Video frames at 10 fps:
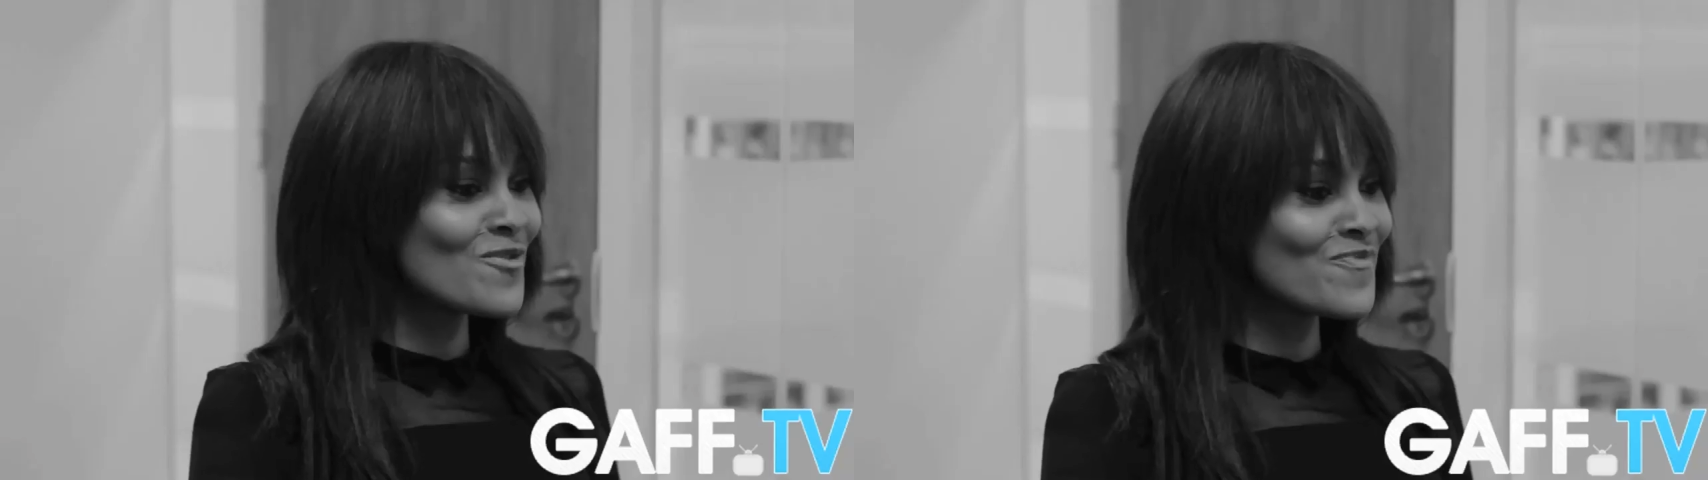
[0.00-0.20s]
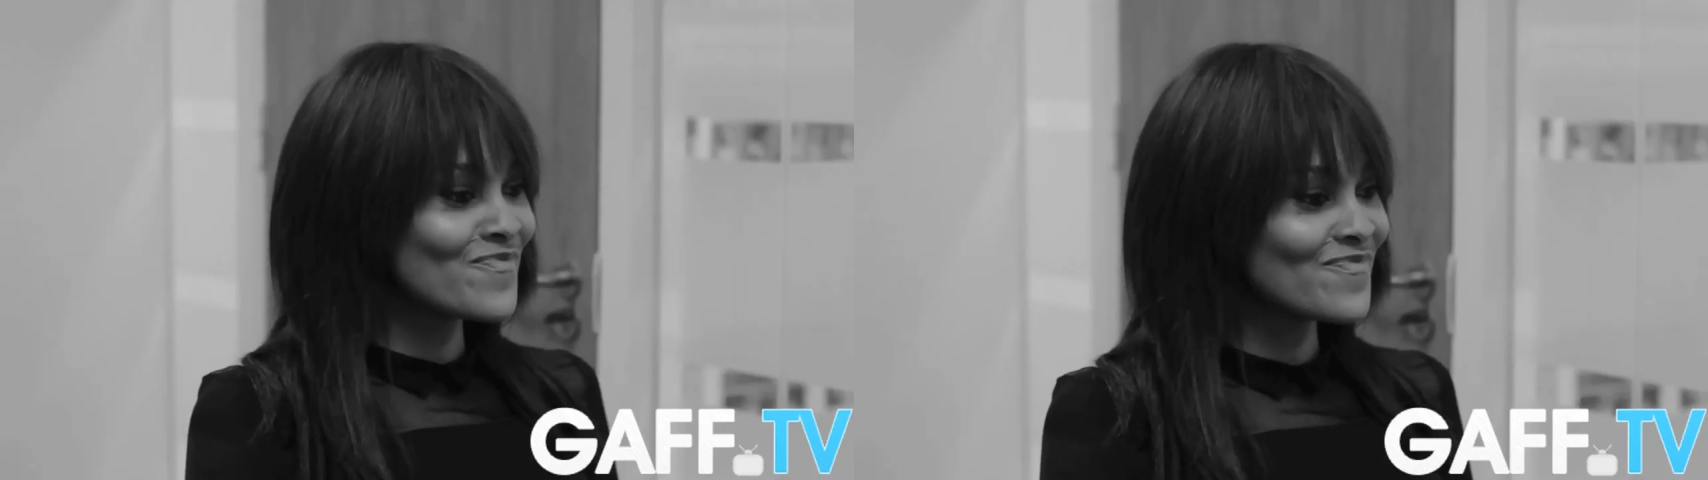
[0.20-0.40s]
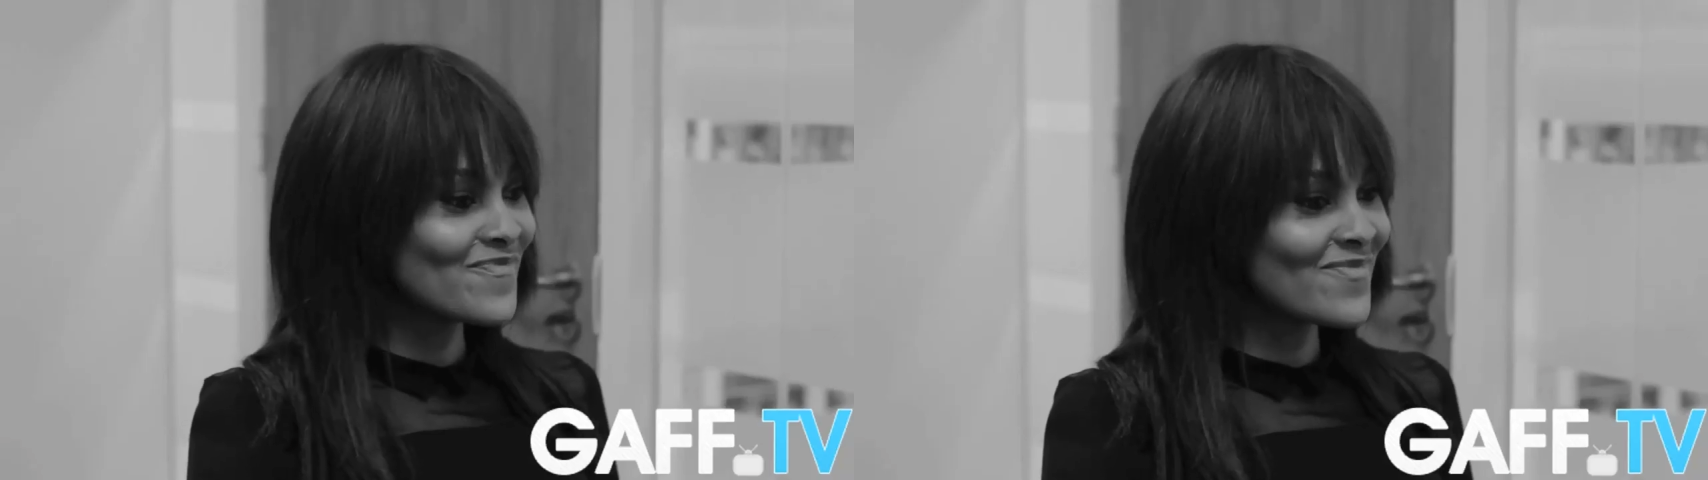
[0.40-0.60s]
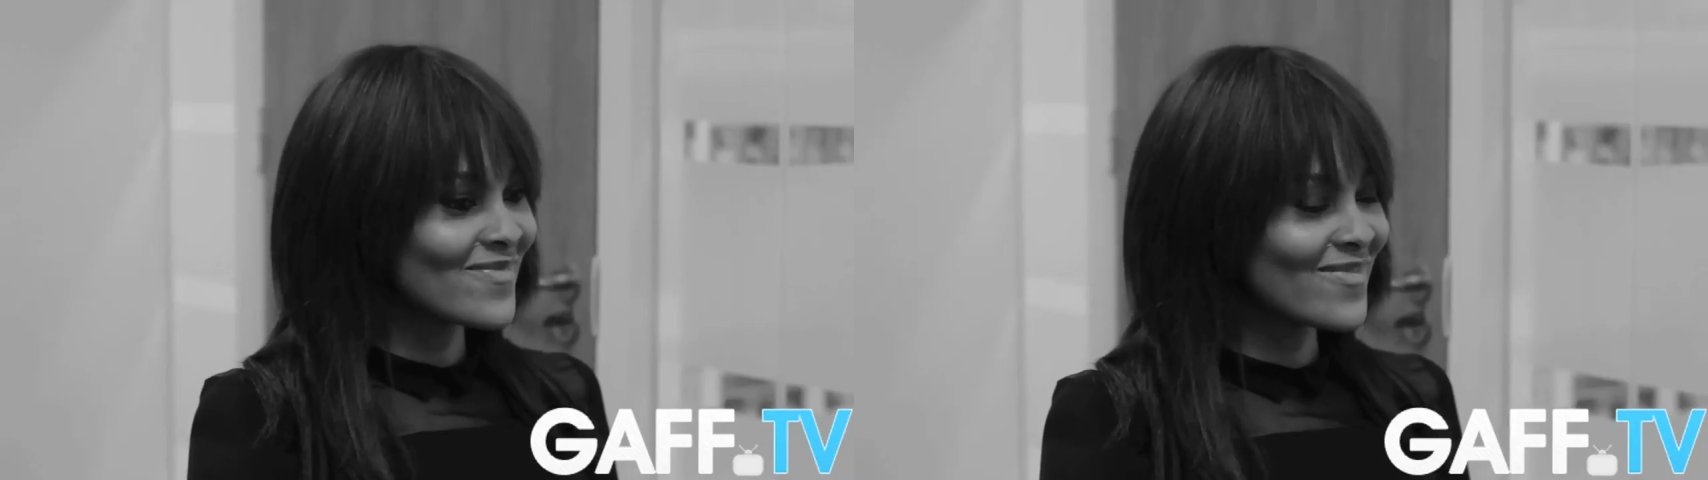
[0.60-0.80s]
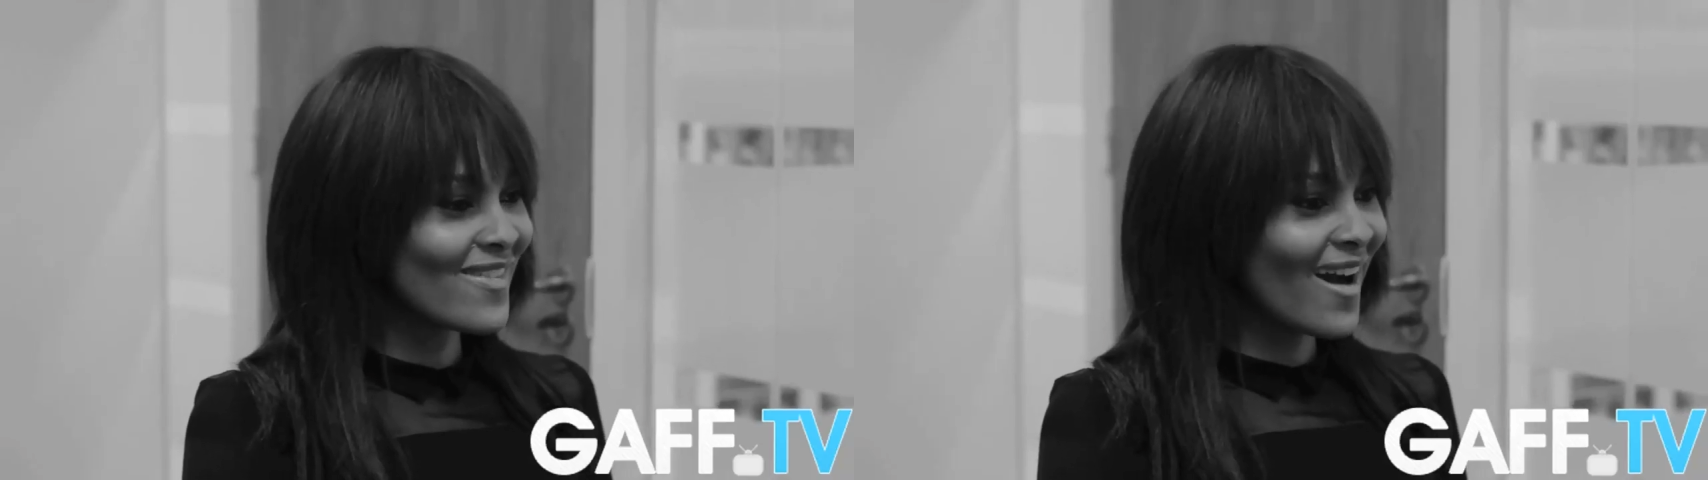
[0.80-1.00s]
your
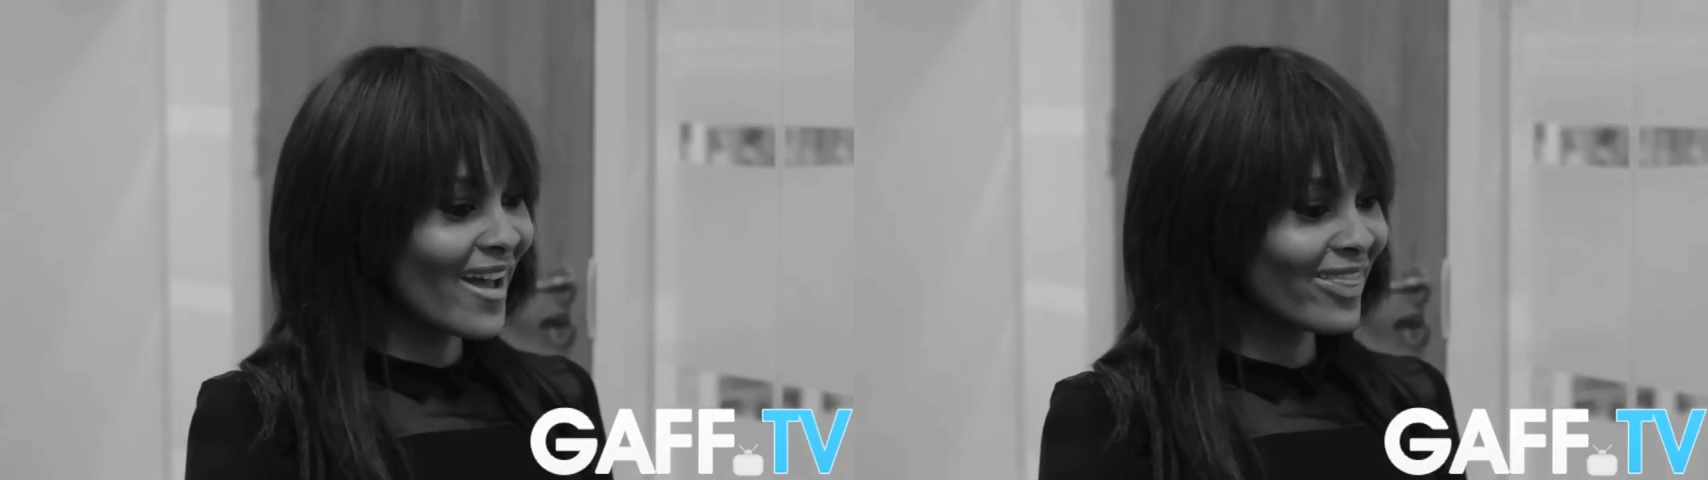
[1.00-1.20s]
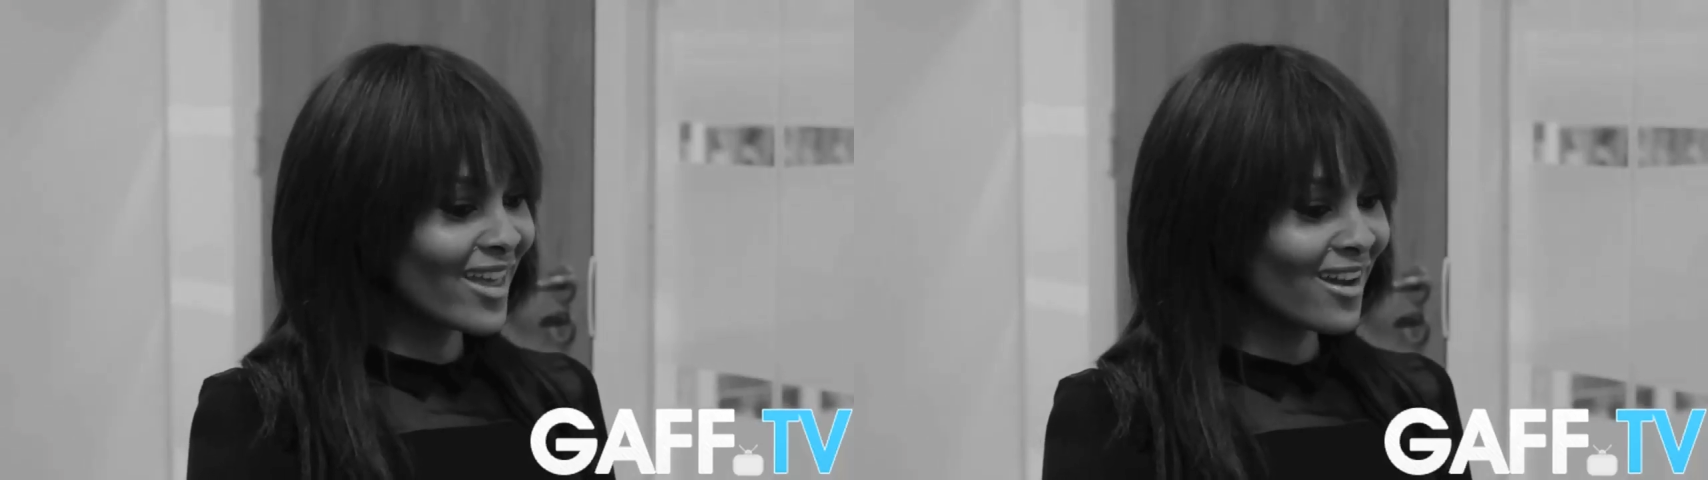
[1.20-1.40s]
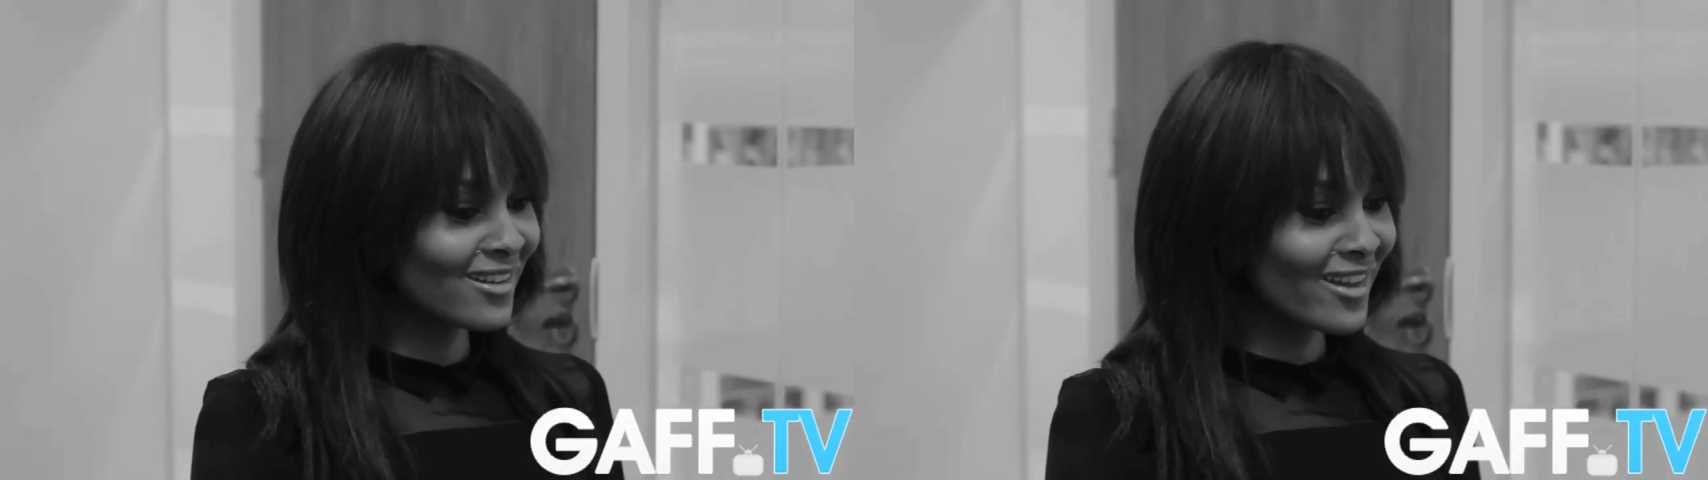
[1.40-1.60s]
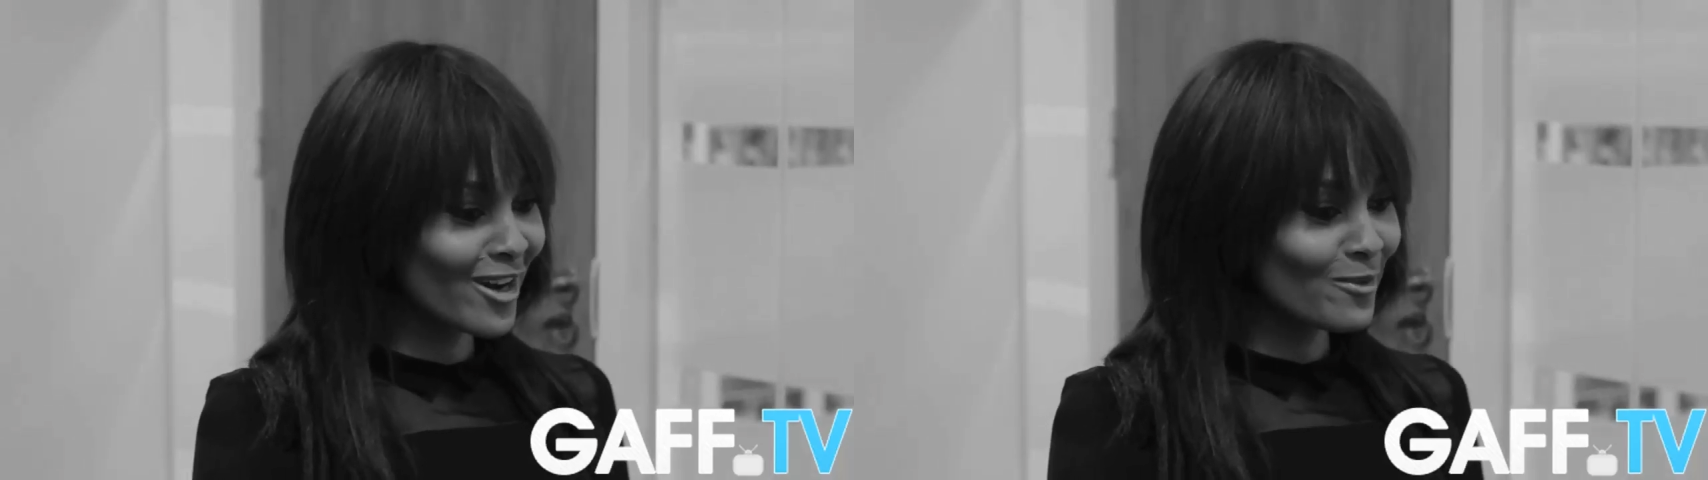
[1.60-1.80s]
girlfriend? I think a lot